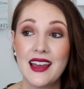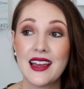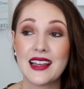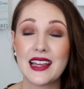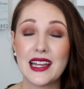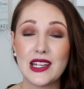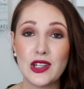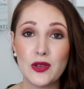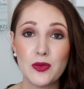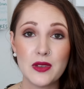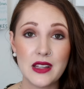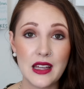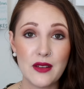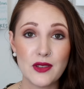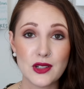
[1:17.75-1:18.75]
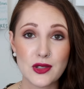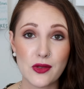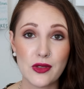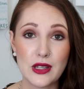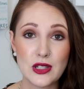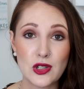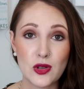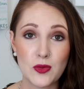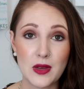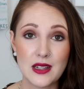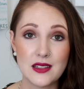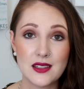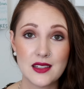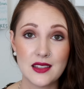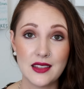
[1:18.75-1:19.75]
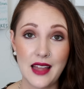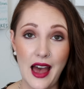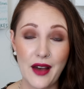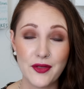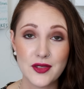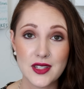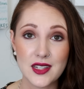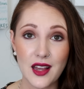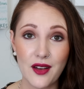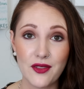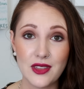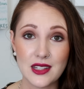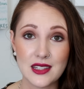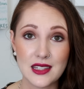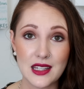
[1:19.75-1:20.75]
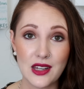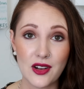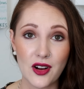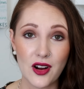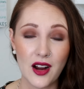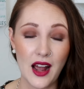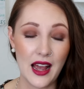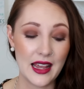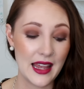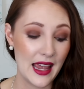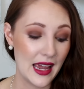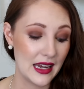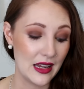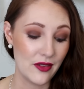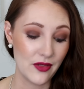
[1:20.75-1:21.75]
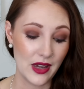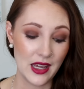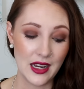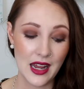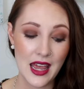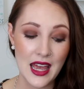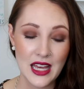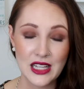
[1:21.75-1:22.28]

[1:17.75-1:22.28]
Can you believe there's only two months left of this year? I can't even.